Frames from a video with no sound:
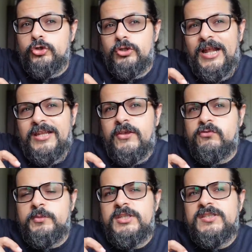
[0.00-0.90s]
so that
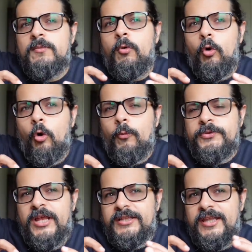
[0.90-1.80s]
gives me some
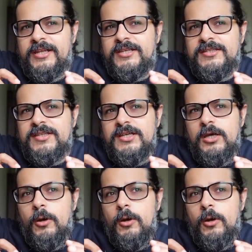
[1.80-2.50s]
hope that there is